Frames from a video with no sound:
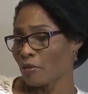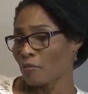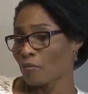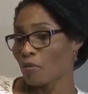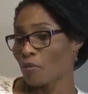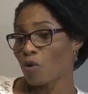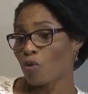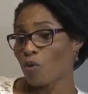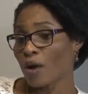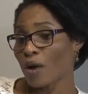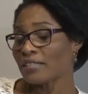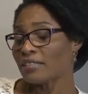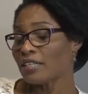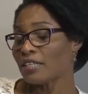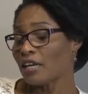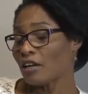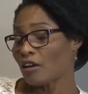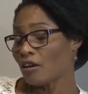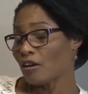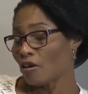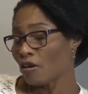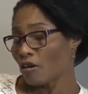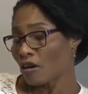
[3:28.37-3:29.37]
but quite a
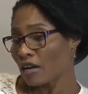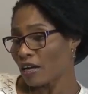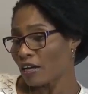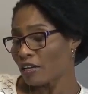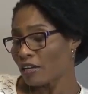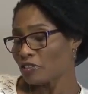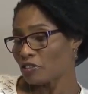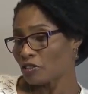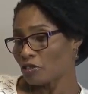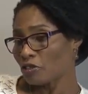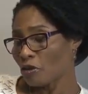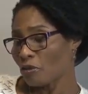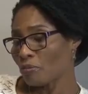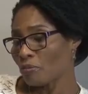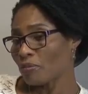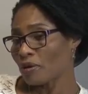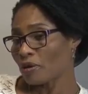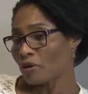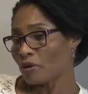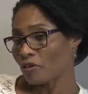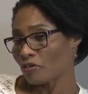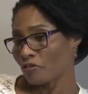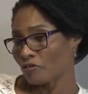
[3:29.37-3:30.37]
large
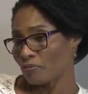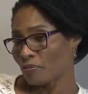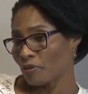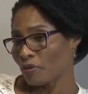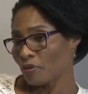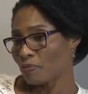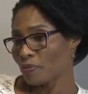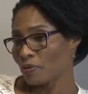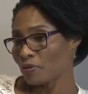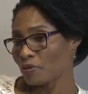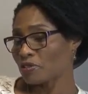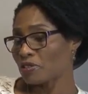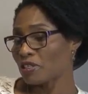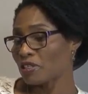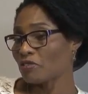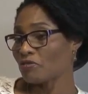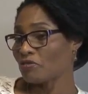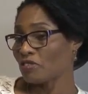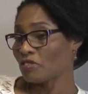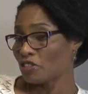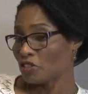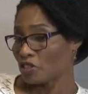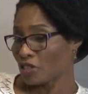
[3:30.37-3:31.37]
number of people still
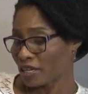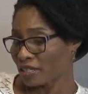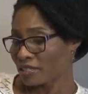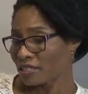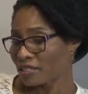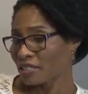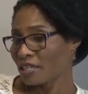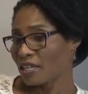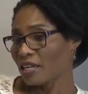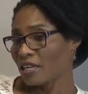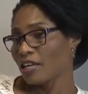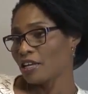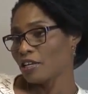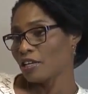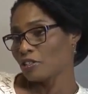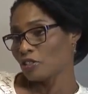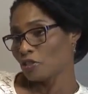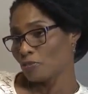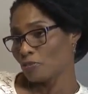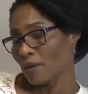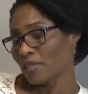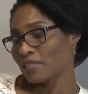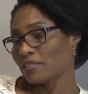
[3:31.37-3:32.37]
reject
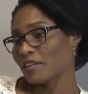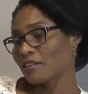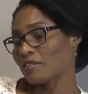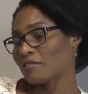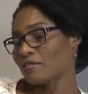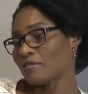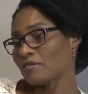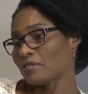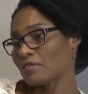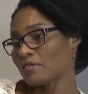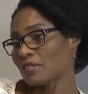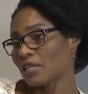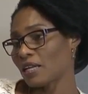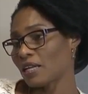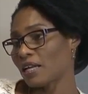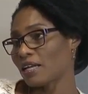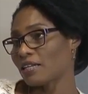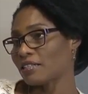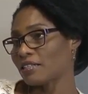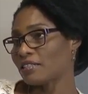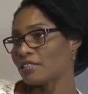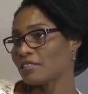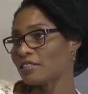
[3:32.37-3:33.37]
spectacles
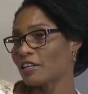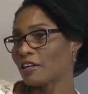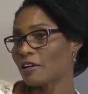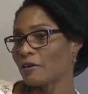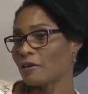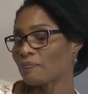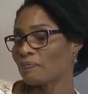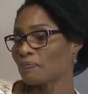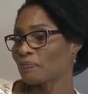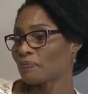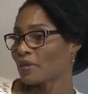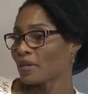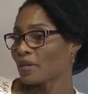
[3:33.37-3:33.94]
as um,